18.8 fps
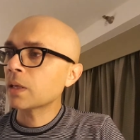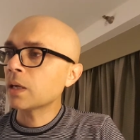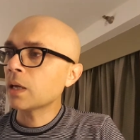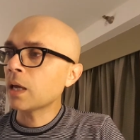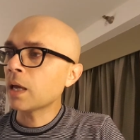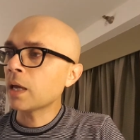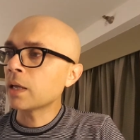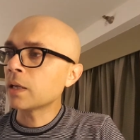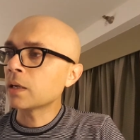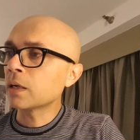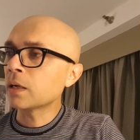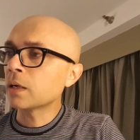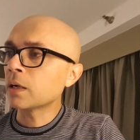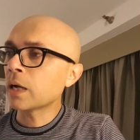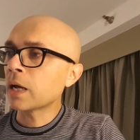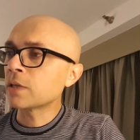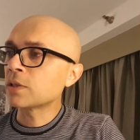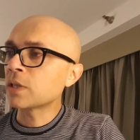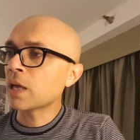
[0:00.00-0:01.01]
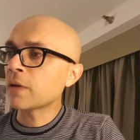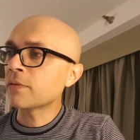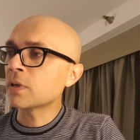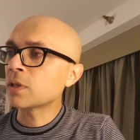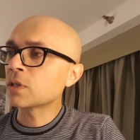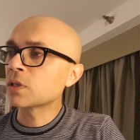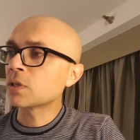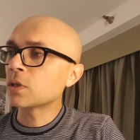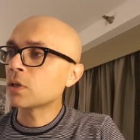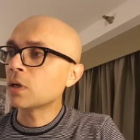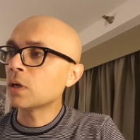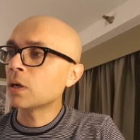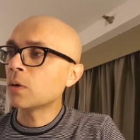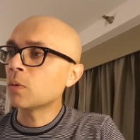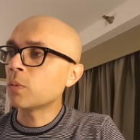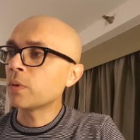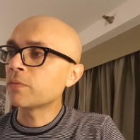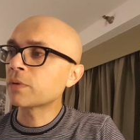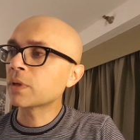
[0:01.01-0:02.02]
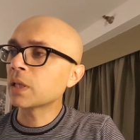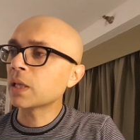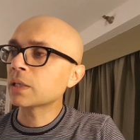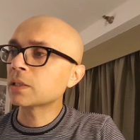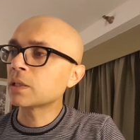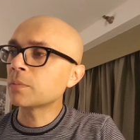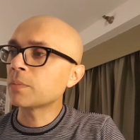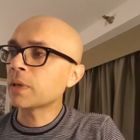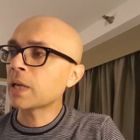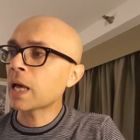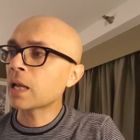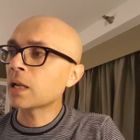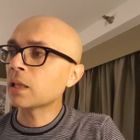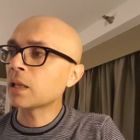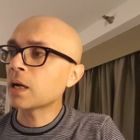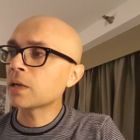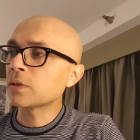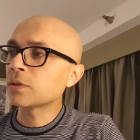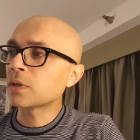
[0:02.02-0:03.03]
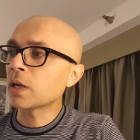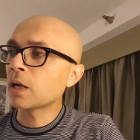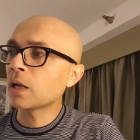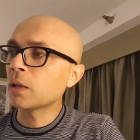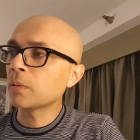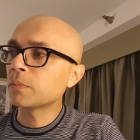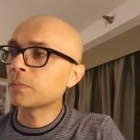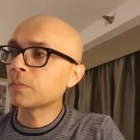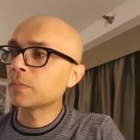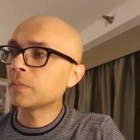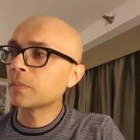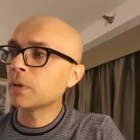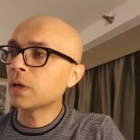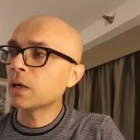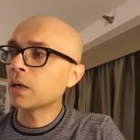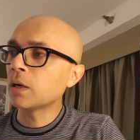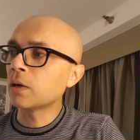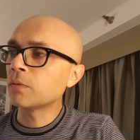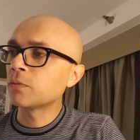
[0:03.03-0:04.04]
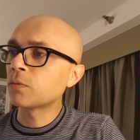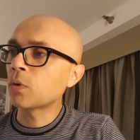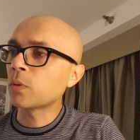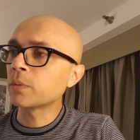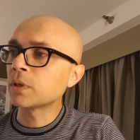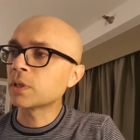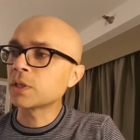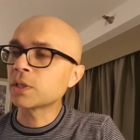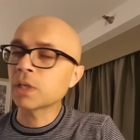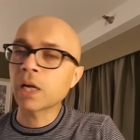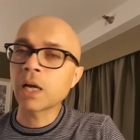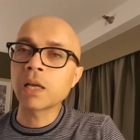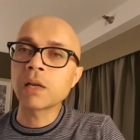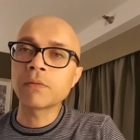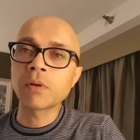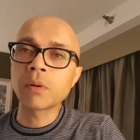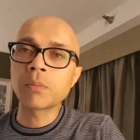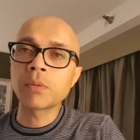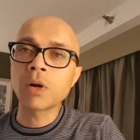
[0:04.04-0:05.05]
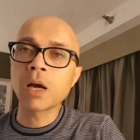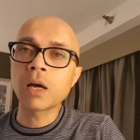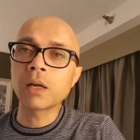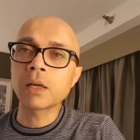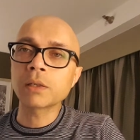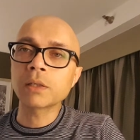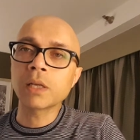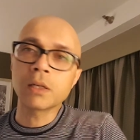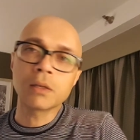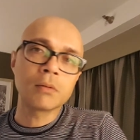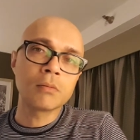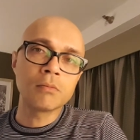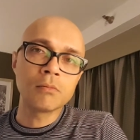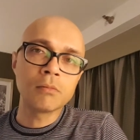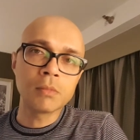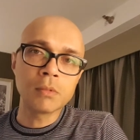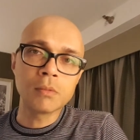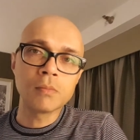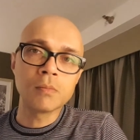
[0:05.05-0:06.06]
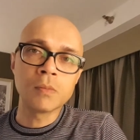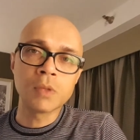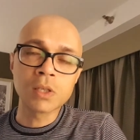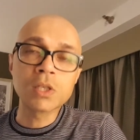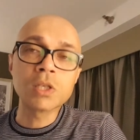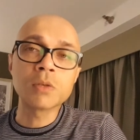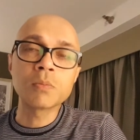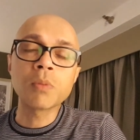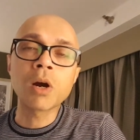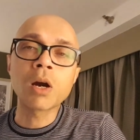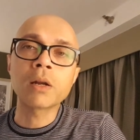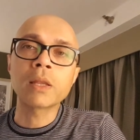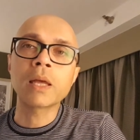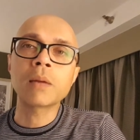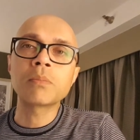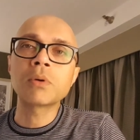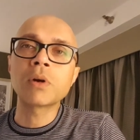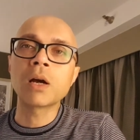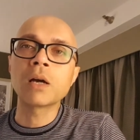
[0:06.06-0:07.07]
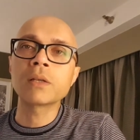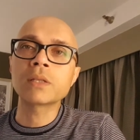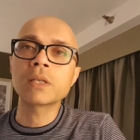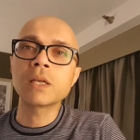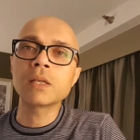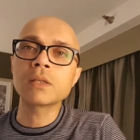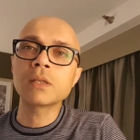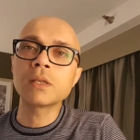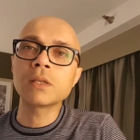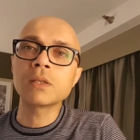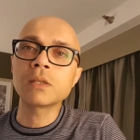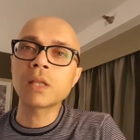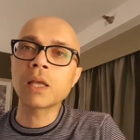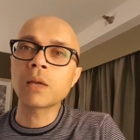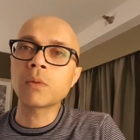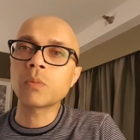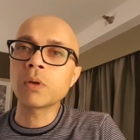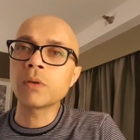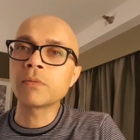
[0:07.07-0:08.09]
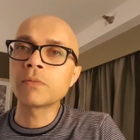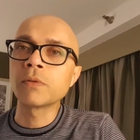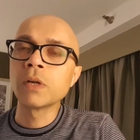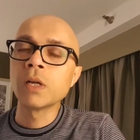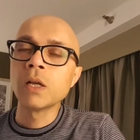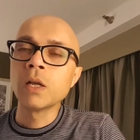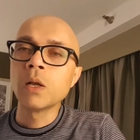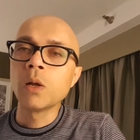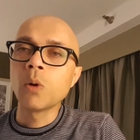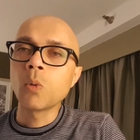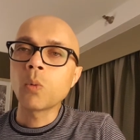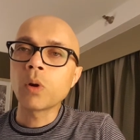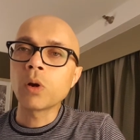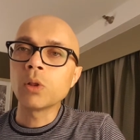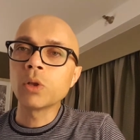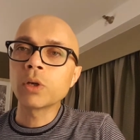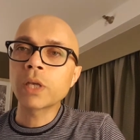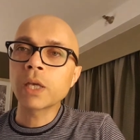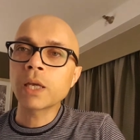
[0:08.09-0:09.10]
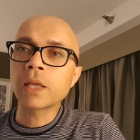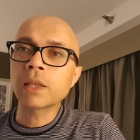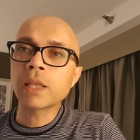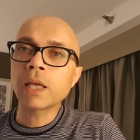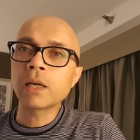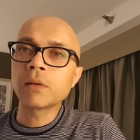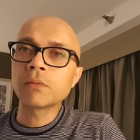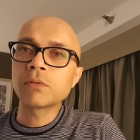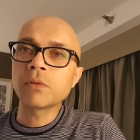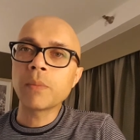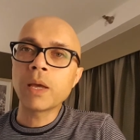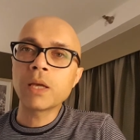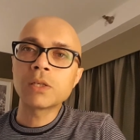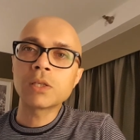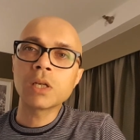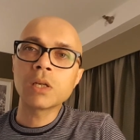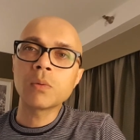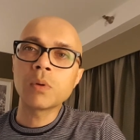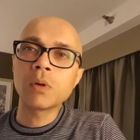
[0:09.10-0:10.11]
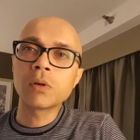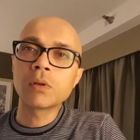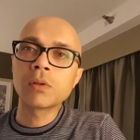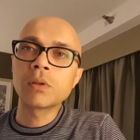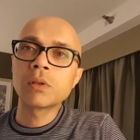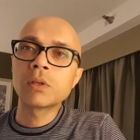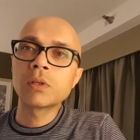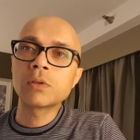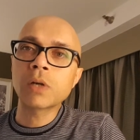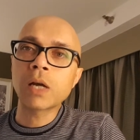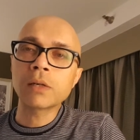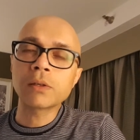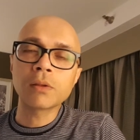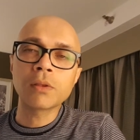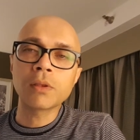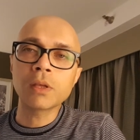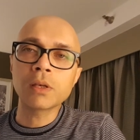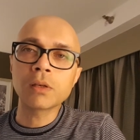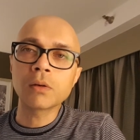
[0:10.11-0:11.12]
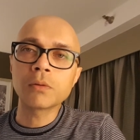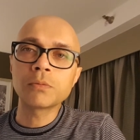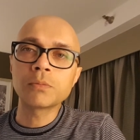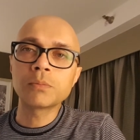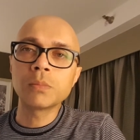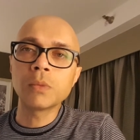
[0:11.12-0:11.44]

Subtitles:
And has the evidence we've collected been analyzed to help inform the design of our product? And this is part of that process, is that we're looking at that information, we're trying to think of